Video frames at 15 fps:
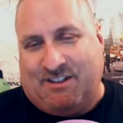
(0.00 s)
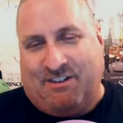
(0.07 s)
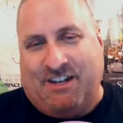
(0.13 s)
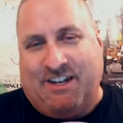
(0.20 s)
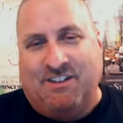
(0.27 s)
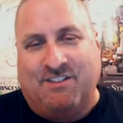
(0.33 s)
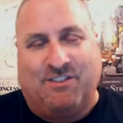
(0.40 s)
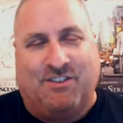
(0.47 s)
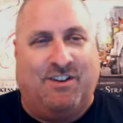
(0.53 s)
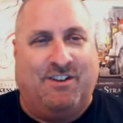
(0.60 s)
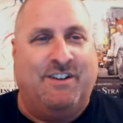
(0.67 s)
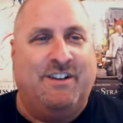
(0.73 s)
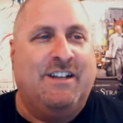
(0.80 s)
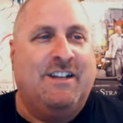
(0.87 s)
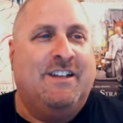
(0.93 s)
their hands
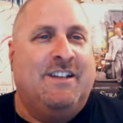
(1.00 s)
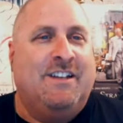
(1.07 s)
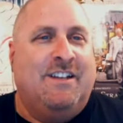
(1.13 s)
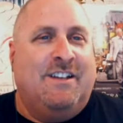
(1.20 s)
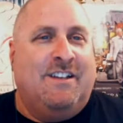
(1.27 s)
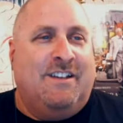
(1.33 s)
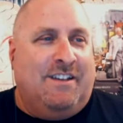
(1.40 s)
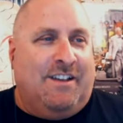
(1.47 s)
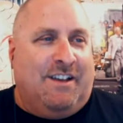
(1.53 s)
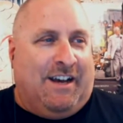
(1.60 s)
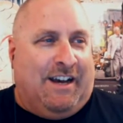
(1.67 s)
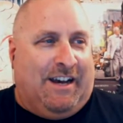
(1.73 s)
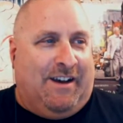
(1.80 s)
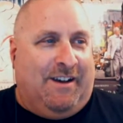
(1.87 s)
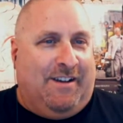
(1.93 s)
on.
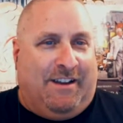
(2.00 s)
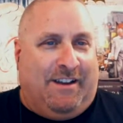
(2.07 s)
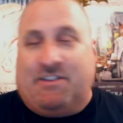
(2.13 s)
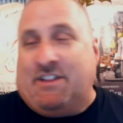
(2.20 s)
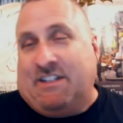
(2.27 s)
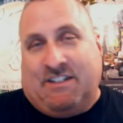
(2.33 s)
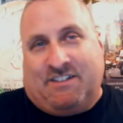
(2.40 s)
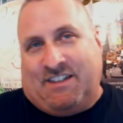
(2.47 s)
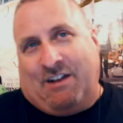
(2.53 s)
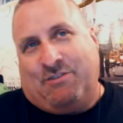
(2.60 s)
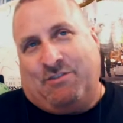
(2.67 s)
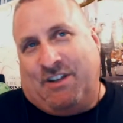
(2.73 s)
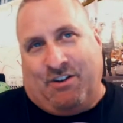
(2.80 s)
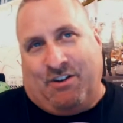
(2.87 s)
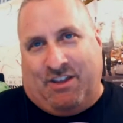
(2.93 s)
Everything that's
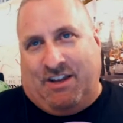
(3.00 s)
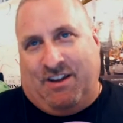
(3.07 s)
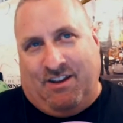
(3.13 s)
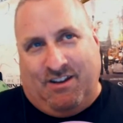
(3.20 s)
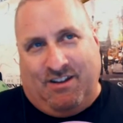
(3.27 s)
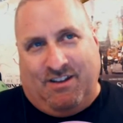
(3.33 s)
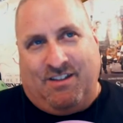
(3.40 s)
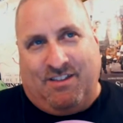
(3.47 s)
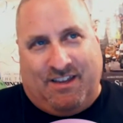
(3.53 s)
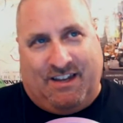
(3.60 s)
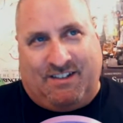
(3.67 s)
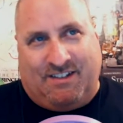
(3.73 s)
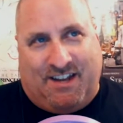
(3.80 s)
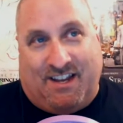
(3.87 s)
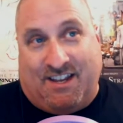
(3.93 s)
out there,
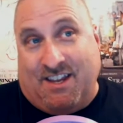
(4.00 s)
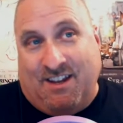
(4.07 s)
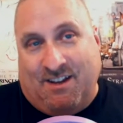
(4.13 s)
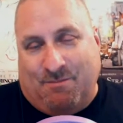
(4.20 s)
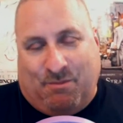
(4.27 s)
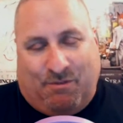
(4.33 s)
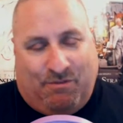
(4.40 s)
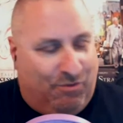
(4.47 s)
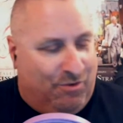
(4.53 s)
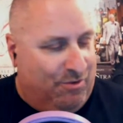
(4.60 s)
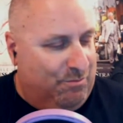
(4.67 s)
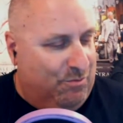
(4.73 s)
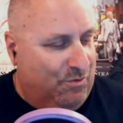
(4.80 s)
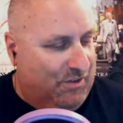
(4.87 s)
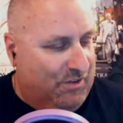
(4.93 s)
they take in before
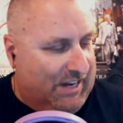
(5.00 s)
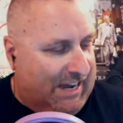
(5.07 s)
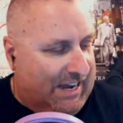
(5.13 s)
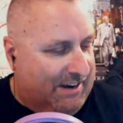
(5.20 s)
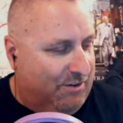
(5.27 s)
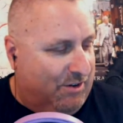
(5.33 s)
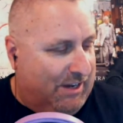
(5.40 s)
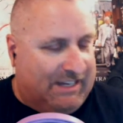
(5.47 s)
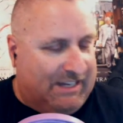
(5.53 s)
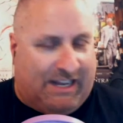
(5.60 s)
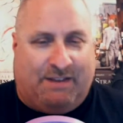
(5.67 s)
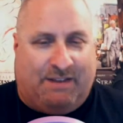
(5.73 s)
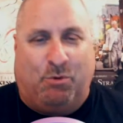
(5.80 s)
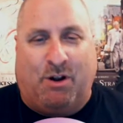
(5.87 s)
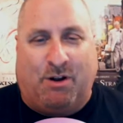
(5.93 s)
the movie. I don't know.
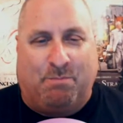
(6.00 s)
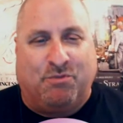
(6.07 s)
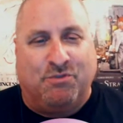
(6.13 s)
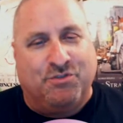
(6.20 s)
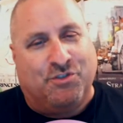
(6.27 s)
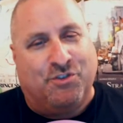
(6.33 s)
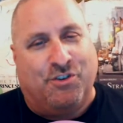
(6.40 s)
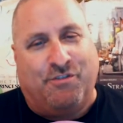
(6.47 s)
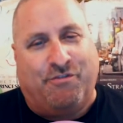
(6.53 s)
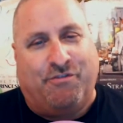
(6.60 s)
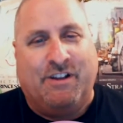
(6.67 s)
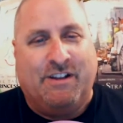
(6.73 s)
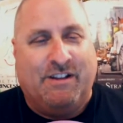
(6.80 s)
I want to preserve